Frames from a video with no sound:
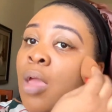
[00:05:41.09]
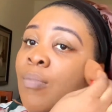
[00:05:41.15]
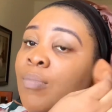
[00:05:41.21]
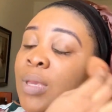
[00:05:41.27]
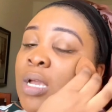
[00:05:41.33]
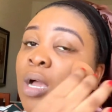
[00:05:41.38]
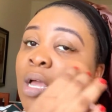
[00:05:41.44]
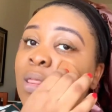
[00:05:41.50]

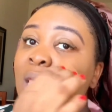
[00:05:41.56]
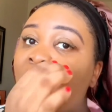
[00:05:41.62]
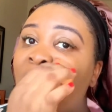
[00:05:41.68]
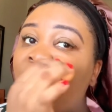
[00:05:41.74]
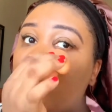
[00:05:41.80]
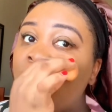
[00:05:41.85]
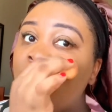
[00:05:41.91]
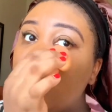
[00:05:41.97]
Because
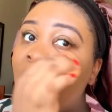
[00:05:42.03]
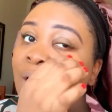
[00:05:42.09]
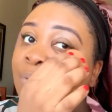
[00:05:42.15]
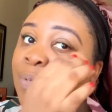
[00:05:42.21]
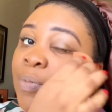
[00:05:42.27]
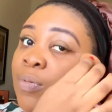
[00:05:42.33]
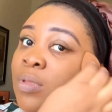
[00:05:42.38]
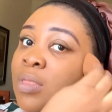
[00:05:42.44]
I feel
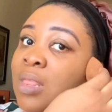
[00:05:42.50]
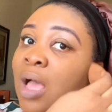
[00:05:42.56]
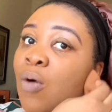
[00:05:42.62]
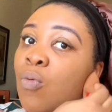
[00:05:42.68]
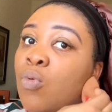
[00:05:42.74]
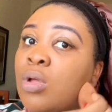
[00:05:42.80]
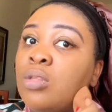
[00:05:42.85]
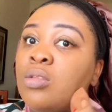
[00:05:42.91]
like people
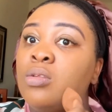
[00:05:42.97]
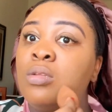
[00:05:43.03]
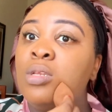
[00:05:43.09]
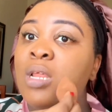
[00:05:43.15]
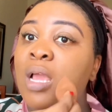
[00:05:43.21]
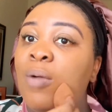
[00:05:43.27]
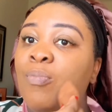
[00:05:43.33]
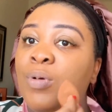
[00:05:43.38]
that want to
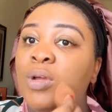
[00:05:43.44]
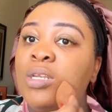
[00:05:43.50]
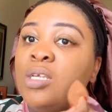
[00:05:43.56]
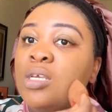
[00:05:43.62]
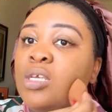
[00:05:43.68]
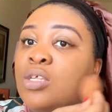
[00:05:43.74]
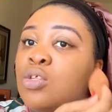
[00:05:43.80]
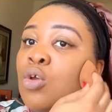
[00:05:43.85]
do their
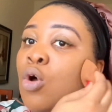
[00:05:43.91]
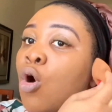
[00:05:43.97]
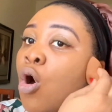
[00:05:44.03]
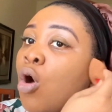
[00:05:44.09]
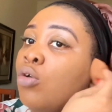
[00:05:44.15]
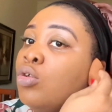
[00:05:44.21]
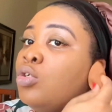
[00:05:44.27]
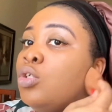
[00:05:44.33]
body is
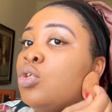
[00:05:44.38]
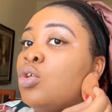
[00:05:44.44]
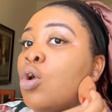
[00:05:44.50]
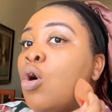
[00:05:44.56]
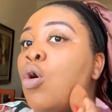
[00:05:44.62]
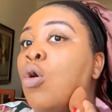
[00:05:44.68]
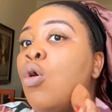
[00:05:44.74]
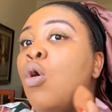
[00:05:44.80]

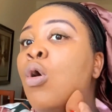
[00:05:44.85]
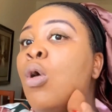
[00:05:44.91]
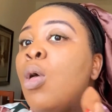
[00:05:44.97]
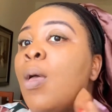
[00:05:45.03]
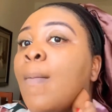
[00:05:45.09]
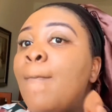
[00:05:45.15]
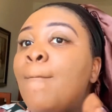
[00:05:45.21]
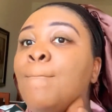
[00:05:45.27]

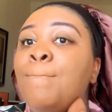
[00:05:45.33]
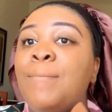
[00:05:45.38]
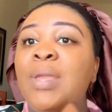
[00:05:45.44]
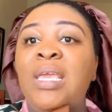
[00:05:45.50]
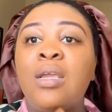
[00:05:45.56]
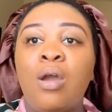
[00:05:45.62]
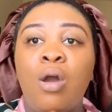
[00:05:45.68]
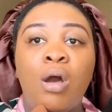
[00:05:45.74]
also
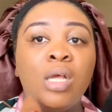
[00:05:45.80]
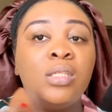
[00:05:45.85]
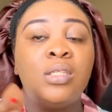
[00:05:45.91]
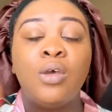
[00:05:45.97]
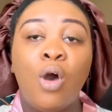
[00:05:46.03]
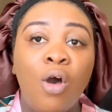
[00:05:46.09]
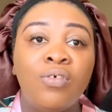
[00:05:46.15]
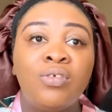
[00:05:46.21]

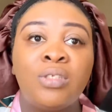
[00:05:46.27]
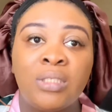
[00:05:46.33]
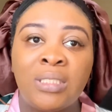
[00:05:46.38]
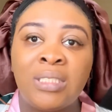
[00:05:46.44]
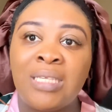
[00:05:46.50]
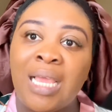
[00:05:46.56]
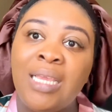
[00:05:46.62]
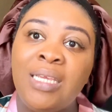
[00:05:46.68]
because of
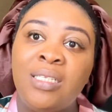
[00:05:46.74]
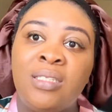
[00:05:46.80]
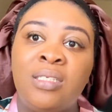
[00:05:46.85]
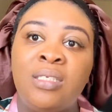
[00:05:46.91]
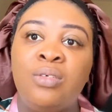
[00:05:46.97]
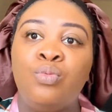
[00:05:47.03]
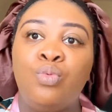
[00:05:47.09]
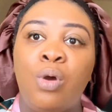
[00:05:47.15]

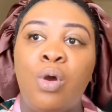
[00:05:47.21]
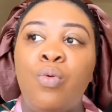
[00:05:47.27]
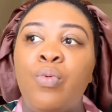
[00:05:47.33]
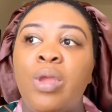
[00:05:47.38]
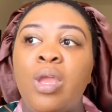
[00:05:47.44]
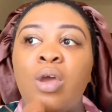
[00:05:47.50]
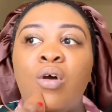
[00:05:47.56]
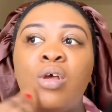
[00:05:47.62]
society
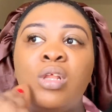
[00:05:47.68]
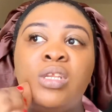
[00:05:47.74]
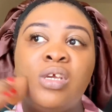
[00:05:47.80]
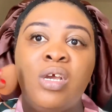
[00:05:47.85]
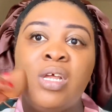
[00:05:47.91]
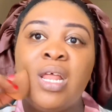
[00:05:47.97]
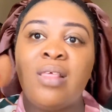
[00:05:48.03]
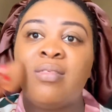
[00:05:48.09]
one way or
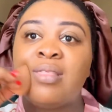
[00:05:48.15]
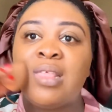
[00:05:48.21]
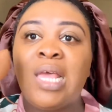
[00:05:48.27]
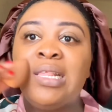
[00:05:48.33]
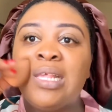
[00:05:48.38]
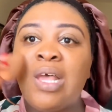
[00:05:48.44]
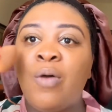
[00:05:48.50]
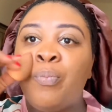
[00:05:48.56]
the other
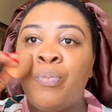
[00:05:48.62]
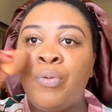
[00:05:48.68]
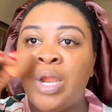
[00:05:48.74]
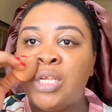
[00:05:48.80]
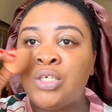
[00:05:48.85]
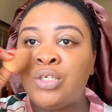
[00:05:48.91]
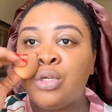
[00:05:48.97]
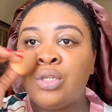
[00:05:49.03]
societal
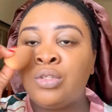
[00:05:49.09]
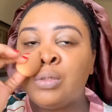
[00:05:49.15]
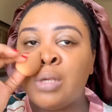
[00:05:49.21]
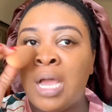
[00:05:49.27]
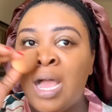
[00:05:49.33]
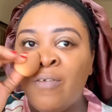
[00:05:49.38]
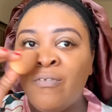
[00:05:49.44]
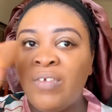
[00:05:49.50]
pressure
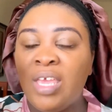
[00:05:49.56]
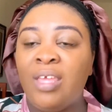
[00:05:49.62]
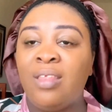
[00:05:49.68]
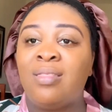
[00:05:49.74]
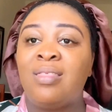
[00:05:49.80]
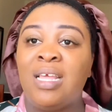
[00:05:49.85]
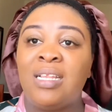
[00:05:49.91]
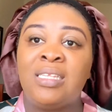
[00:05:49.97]
to have
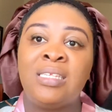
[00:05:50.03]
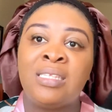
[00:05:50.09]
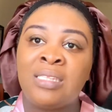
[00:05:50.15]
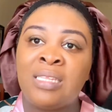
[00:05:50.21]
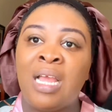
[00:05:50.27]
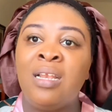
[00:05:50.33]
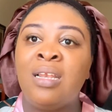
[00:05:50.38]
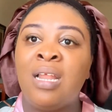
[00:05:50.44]
a certain
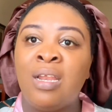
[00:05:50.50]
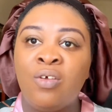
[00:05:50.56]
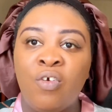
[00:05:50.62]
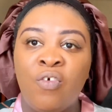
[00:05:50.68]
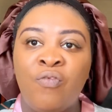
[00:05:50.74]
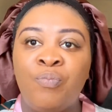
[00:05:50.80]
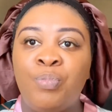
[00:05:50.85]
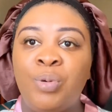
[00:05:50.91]
standard
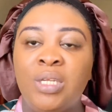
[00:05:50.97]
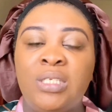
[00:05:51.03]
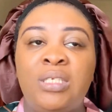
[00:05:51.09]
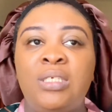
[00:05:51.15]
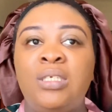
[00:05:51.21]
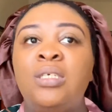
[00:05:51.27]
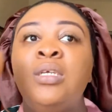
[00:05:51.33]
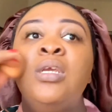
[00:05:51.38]
of
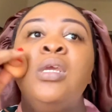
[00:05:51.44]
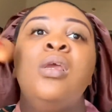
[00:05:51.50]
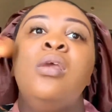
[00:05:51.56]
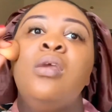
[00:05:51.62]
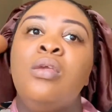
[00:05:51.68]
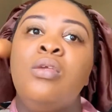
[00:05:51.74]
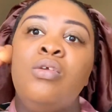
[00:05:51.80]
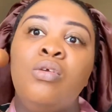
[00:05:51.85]
body
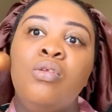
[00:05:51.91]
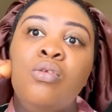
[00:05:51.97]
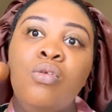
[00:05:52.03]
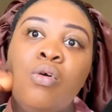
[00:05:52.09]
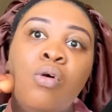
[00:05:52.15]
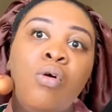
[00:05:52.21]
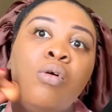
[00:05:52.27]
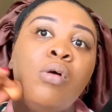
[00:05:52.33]
you
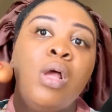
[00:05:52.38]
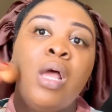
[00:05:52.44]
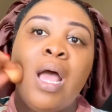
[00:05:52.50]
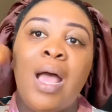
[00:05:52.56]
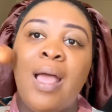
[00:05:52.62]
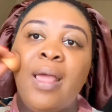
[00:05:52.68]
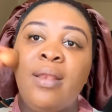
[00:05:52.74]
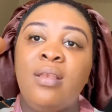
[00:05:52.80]

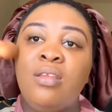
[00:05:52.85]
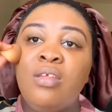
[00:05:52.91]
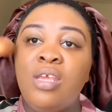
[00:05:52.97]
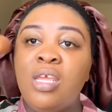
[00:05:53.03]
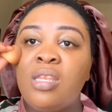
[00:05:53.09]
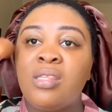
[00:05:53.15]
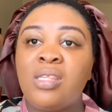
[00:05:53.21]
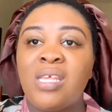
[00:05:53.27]
know and
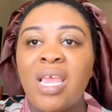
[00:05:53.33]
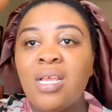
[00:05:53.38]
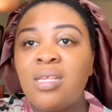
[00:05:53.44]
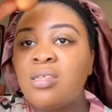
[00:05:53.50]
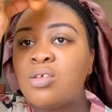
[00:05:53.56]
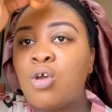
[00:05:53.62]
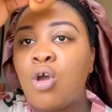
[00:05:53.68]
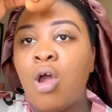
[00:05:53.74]
it
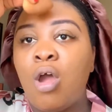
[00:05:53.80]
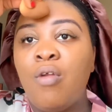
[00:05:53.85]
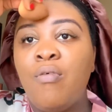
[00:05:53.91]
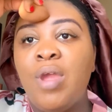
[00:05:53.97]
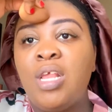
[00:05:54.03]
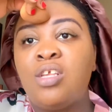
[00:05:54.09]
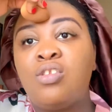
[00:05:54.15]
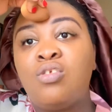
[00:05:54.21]
takes
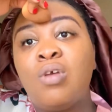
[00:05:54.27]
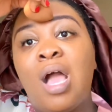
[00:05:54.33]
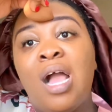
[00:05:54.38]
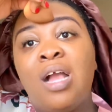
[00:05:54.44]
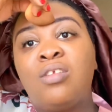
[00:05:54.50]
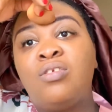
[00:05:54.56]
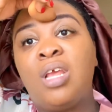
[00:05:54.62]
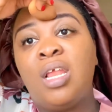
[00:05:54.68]
courage to
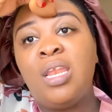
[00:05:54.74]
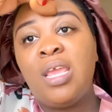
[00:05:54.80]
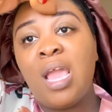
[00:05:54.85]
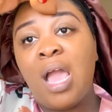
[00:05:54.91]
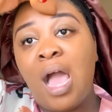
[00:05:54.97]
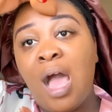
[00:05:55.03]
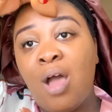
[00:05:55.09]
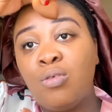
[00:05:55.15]

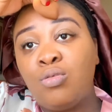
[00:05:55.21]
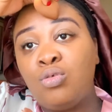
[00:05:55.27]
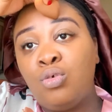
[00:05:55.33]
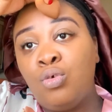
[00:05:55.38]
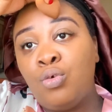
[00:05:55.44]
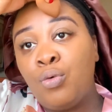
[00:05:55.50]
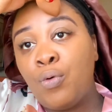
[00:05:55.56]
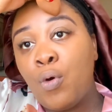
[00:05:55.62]
actually
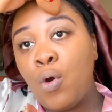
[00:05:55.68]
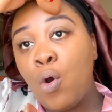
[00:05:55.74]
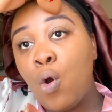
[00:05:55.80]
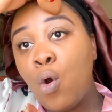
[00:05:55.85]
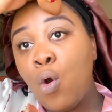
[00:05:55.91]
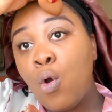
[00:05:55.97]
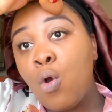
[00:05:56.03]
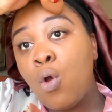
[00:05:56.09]

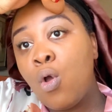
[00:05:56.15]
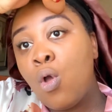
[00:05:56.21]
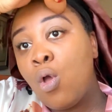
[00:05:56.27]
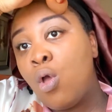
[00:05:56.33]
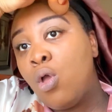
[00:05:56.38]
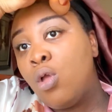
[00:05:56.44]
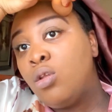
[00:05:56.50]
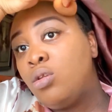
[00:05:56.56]
outgrow
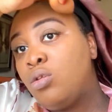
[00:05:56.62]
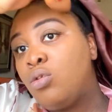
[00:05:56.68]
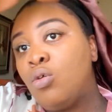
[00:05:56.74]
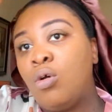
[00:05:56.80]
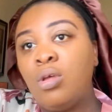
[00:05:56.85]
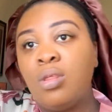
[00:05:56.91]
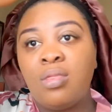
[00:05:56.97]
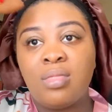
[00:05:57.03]

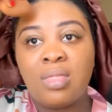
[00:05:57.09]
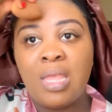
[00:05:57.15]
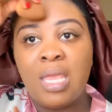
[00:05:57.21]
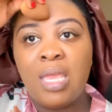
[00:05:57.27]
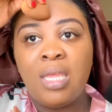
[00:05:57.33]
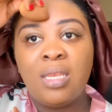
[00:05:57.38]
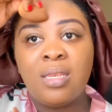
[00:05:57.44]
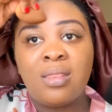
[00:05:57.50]
those
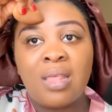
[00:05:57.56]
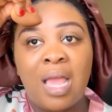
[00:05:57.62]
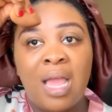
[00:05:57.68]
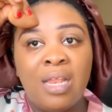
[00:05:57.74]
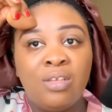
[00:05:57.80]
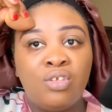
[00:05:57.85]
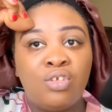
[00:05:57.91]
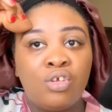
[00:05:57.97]
things
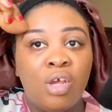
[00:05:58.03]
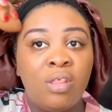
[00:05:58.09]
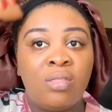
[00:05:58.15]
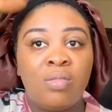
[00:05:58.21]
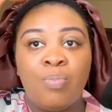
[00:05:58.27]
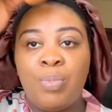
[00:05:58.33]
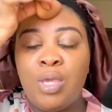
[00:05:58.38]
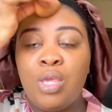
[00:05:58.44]
and
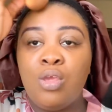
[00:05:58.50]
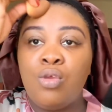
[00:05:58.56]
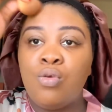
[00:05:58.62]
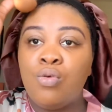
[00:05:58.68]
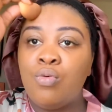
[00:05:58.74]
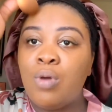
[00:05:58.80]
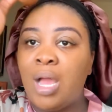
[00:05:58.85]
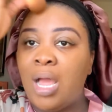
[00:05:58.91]
just be
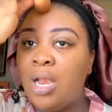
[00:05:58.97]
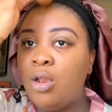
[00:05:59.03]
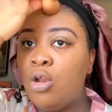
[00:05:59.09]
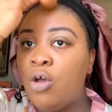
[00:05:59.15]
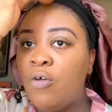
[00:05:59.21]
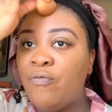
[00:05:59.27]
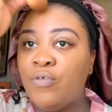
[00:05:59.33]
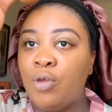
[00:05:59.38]
you and
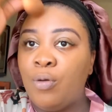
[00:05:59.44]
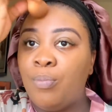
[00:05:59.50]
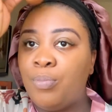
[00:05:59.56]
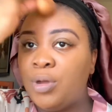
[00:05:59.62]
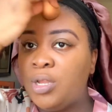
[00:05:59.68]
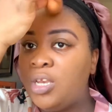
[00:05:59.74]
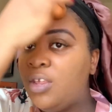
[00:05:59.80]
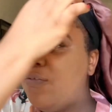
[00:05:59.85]
love your
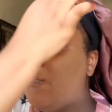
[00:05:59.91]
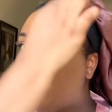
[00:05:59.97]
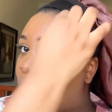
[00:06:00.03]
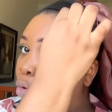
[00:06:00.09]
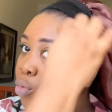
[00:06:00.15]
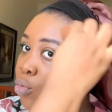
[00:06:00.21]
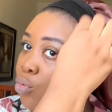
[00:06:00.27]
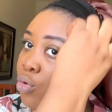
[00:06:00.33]
body
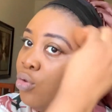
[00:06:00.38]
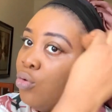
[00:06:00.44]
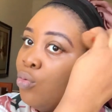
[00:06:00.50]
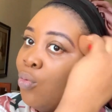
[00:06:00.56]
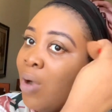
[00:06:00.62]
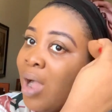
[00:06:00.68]
for who you